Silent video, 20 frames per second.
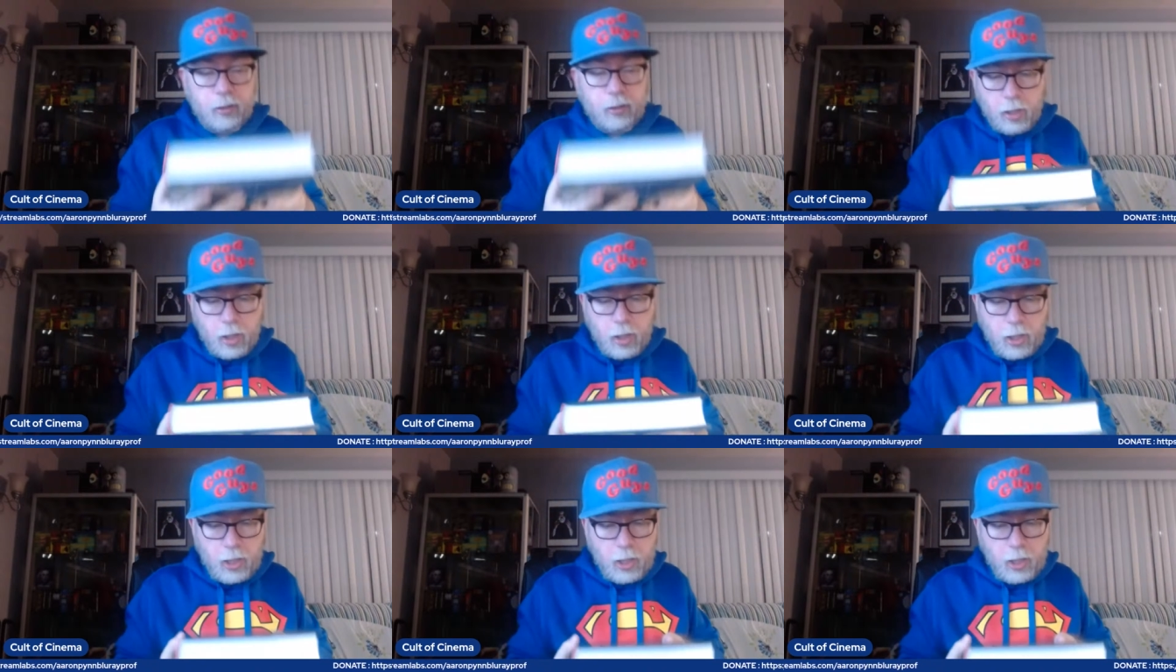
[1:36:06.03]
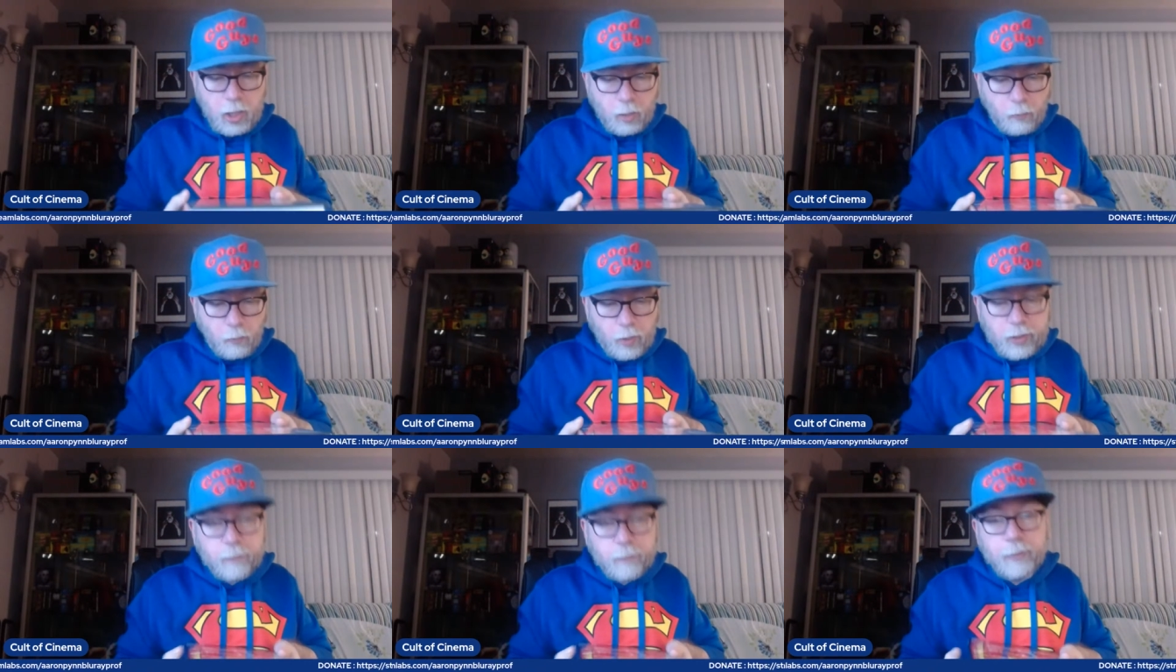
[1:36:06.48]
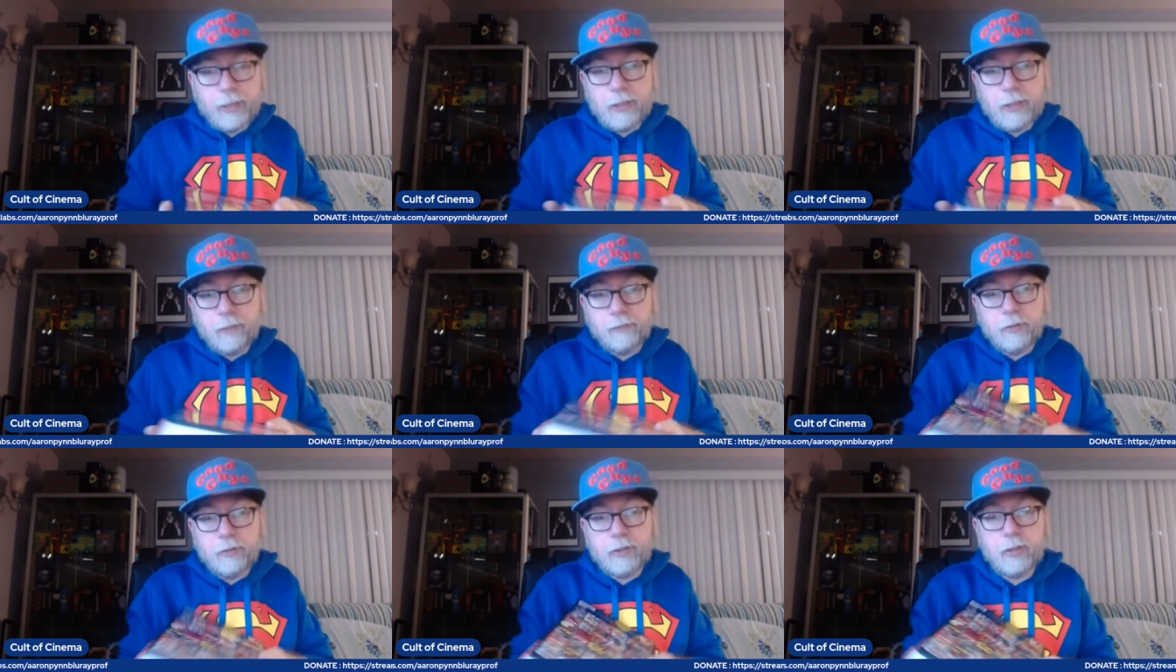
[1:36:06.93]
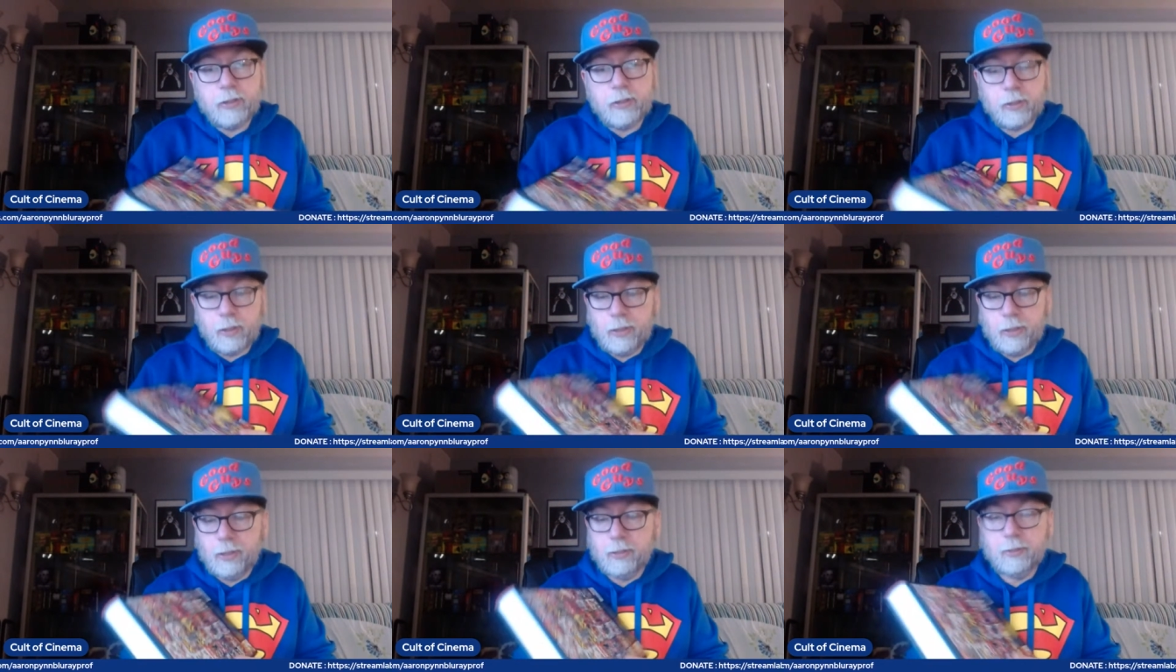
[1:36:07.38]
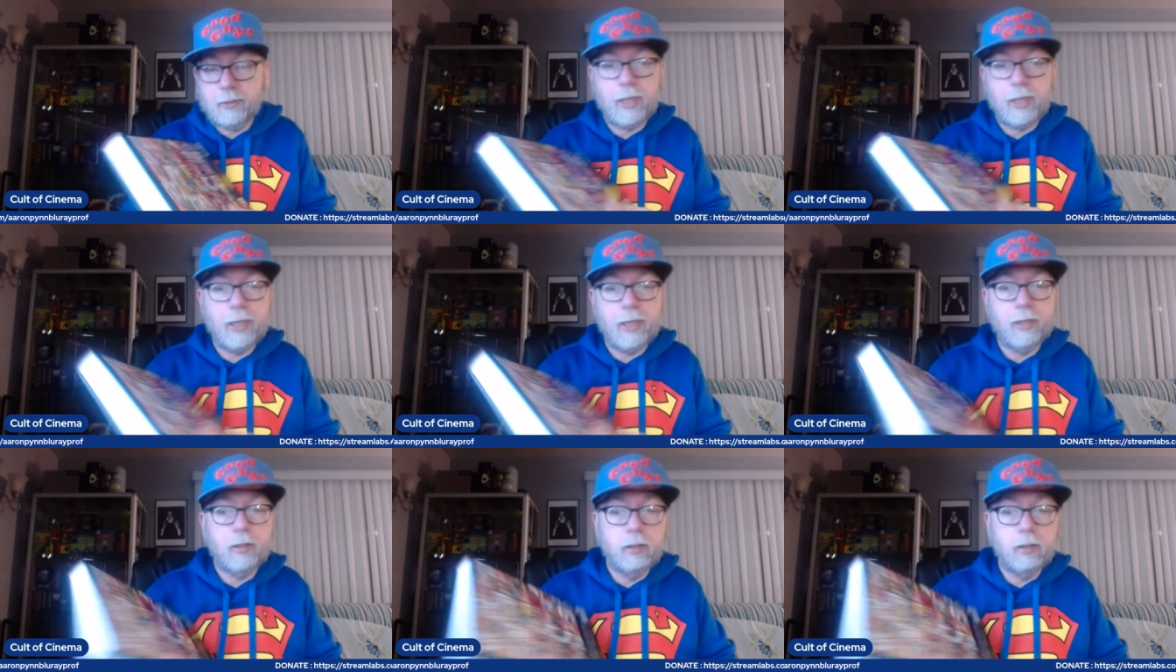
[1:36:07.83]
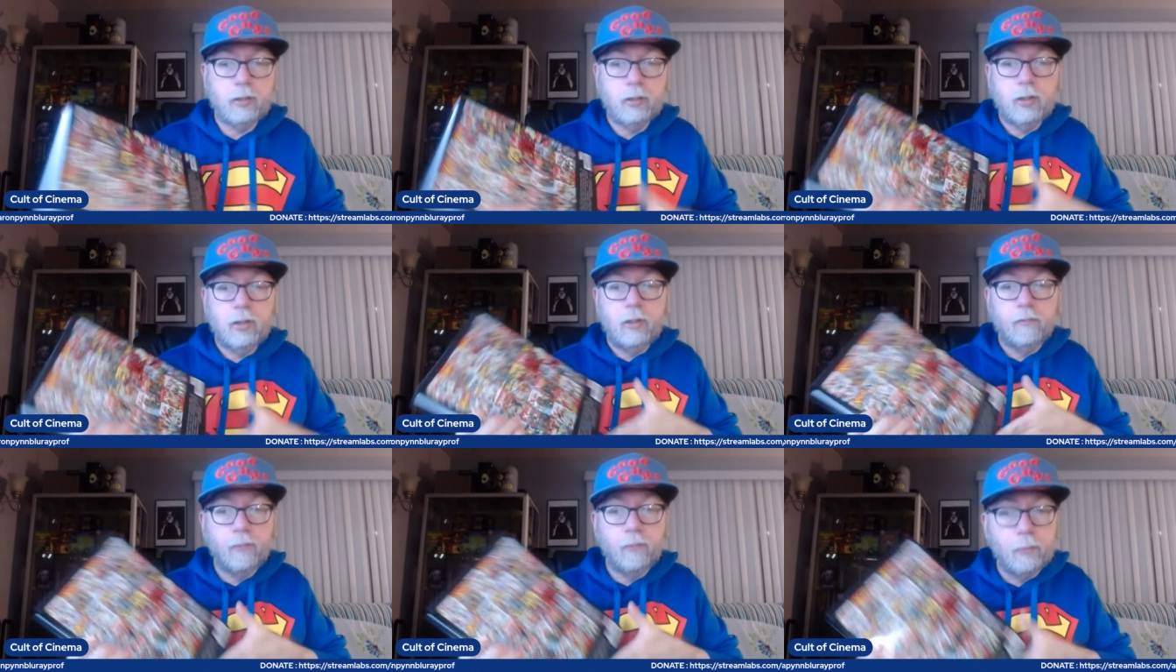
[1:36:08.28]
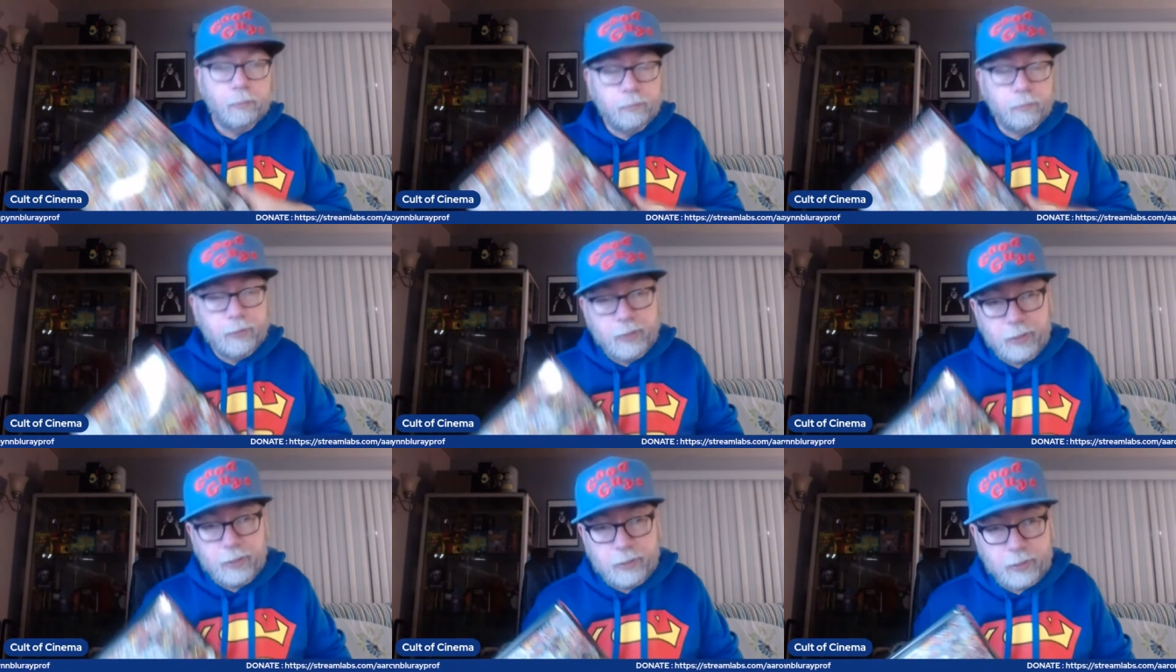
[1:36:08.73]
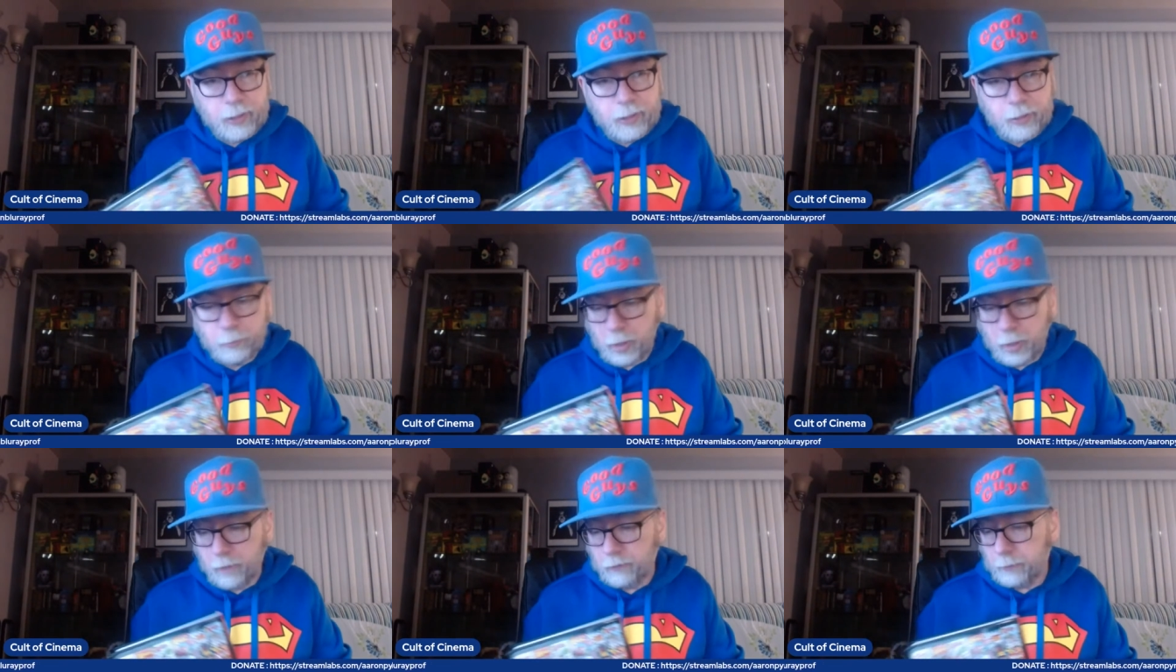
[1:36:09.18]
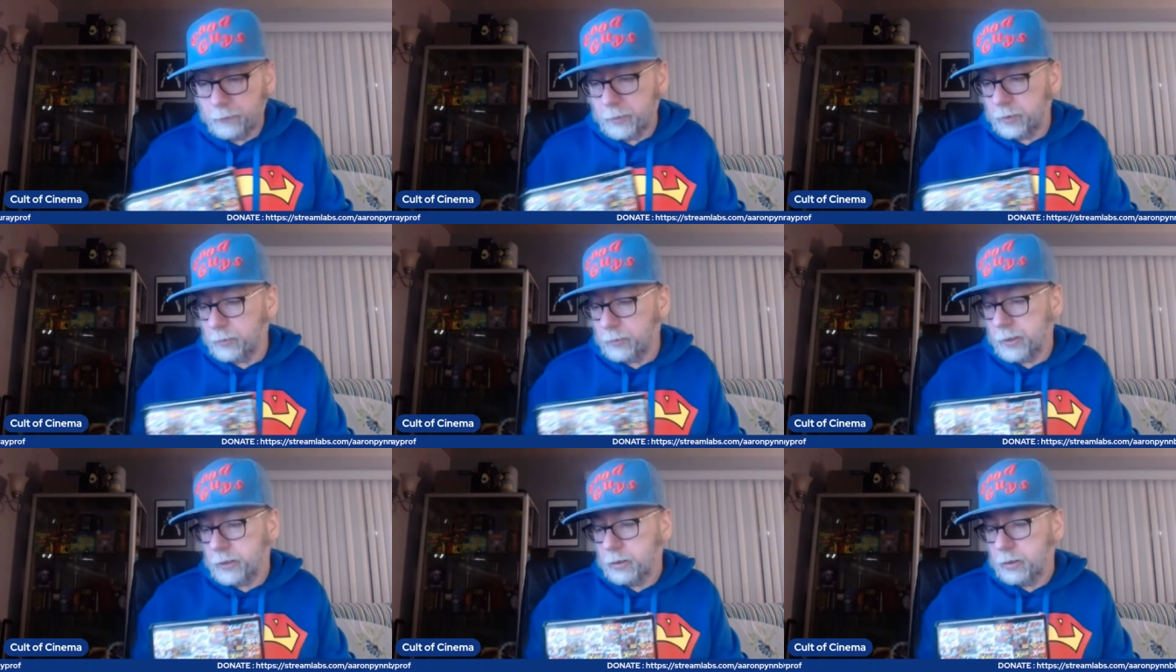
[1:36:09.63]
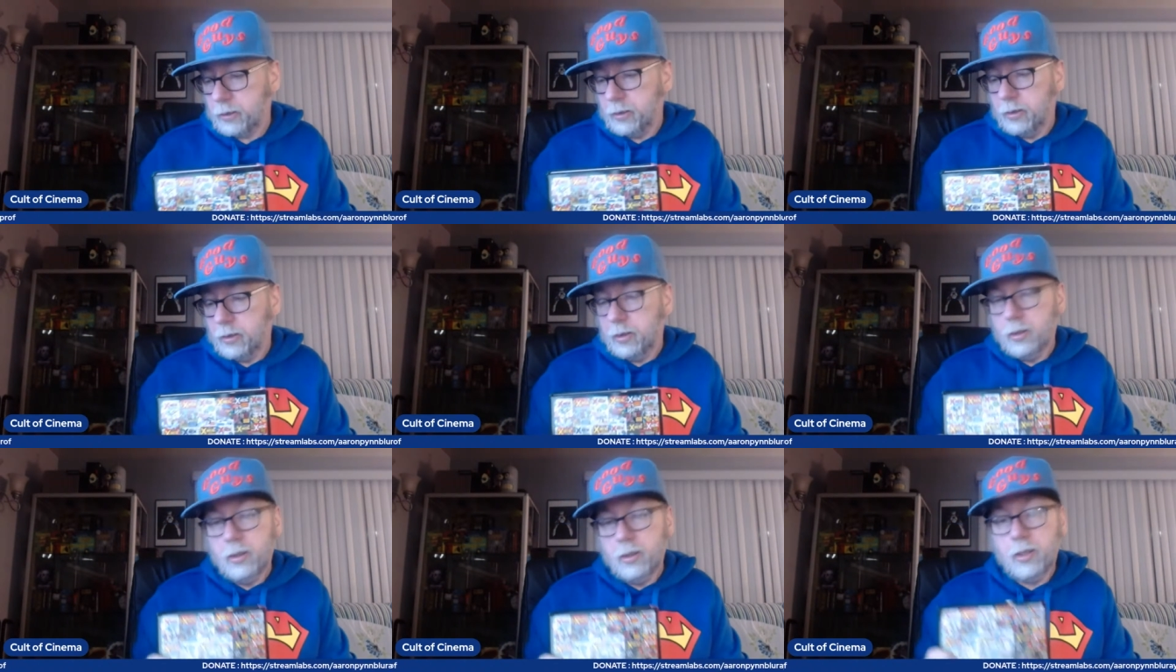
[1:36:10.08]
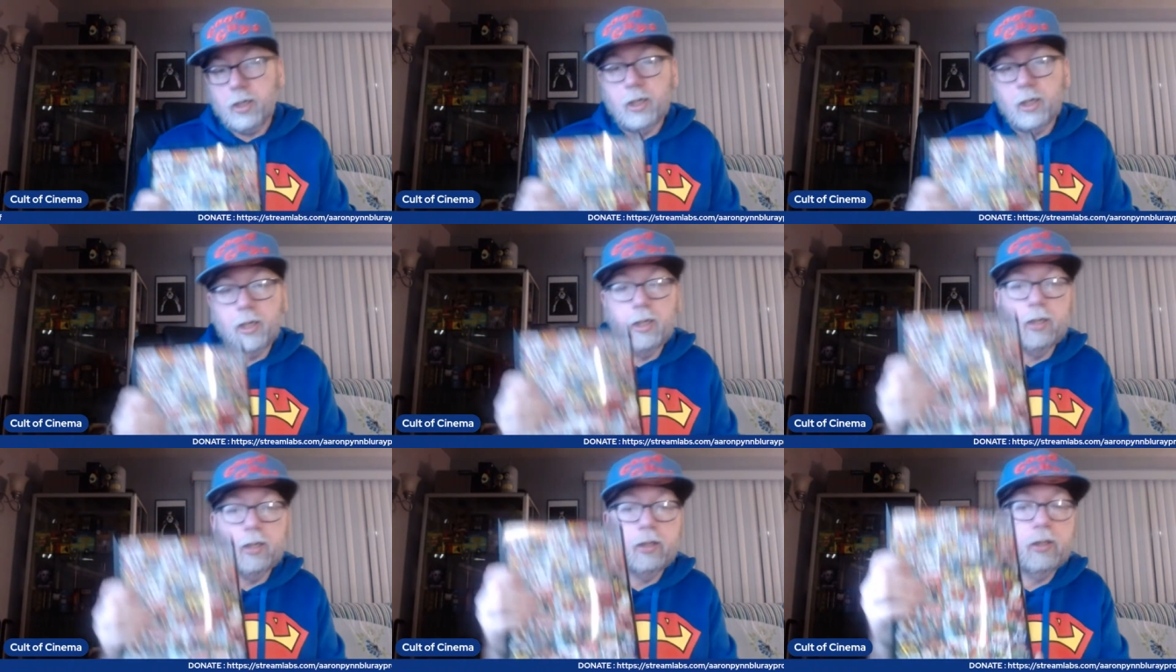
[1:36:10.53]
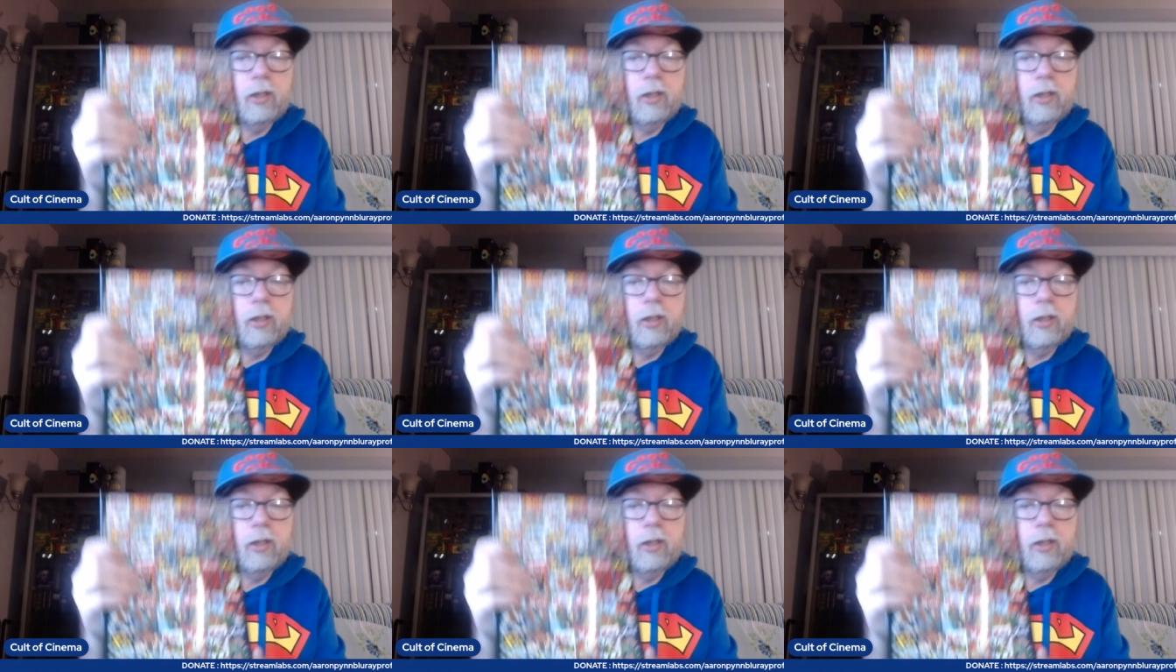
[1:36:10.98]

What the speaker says: One of the big differences is that from DC and Marvel, by the way, on